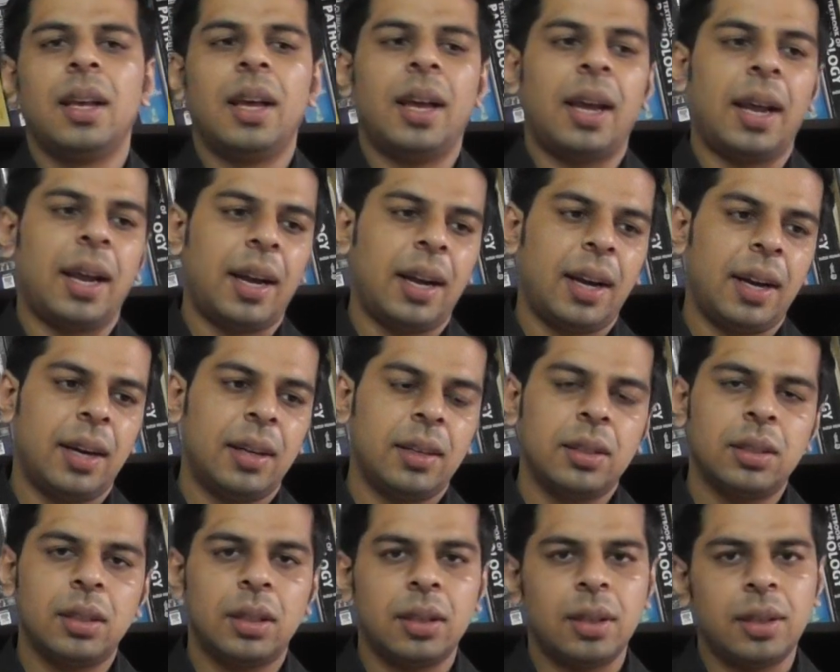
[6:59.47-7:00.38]

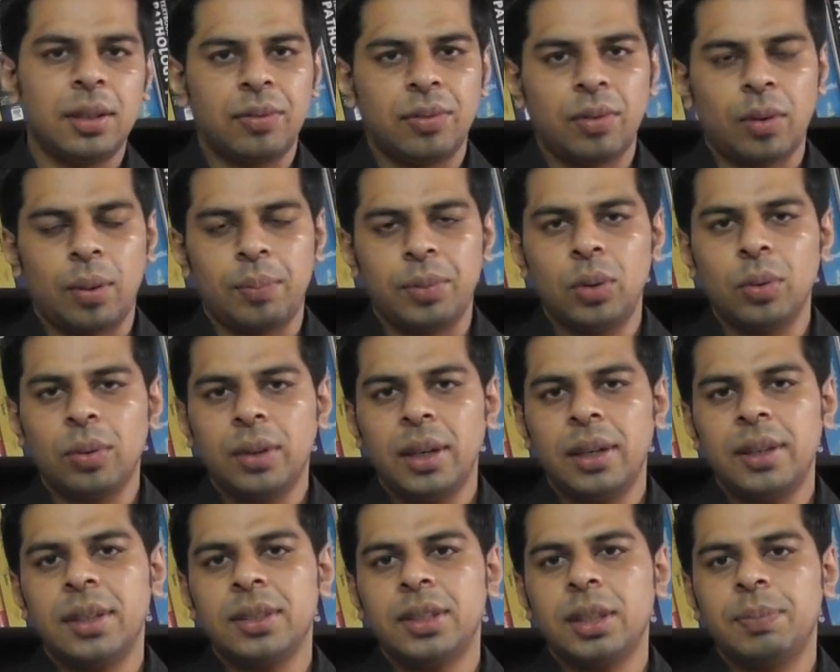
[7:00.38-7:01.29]
And from
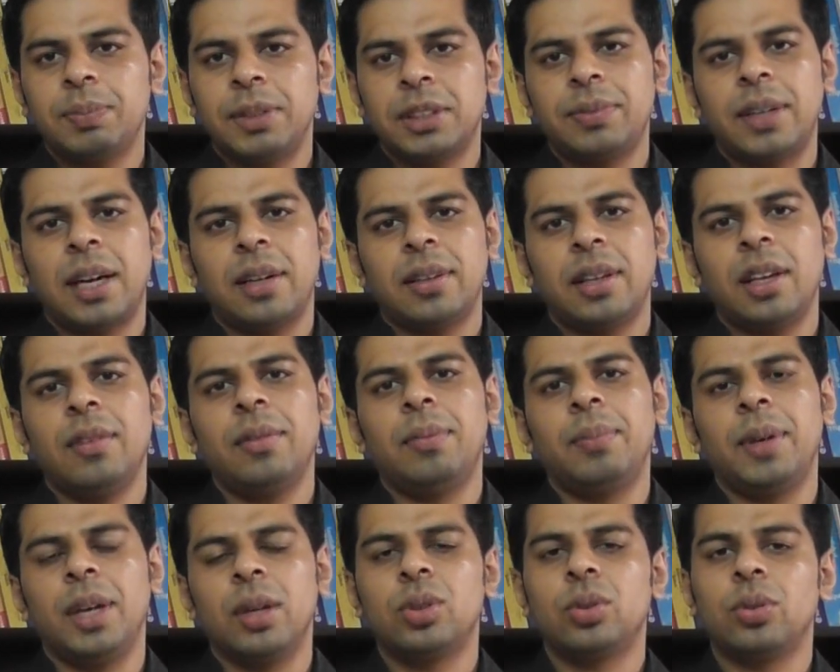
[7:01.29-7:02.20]
nuclear energy perspective,
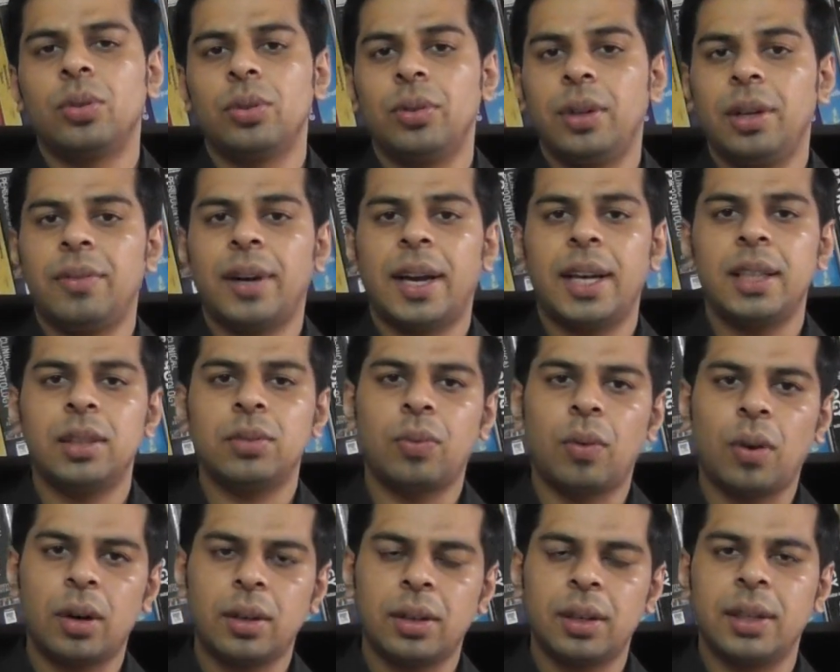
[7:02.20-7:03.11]
make sure you revise
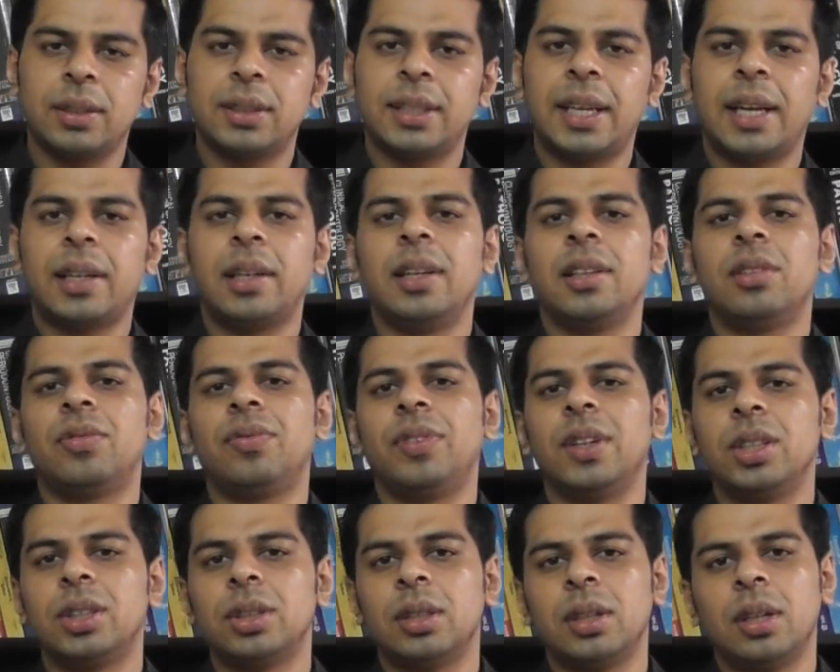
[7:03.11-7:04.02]
what exactly is
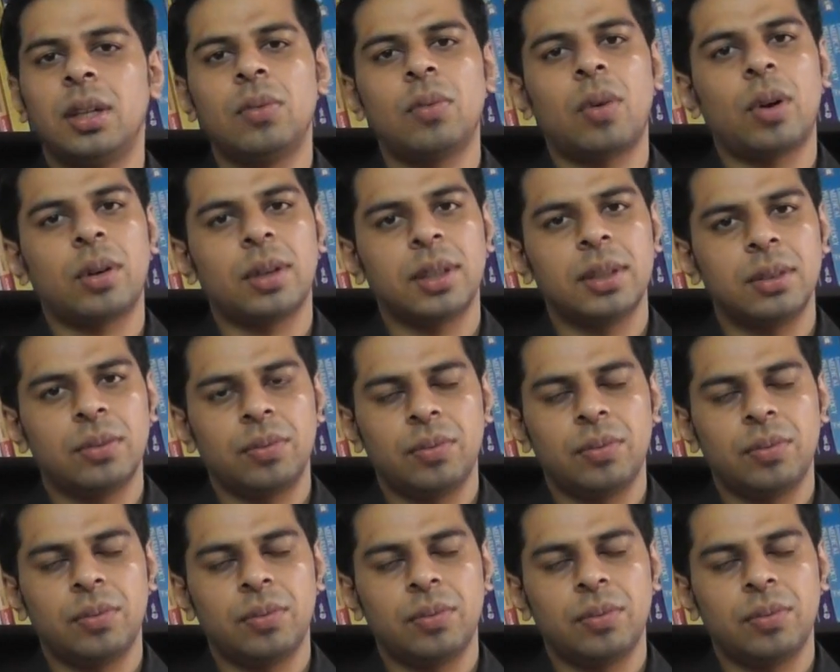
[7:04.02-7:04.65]
fission, what is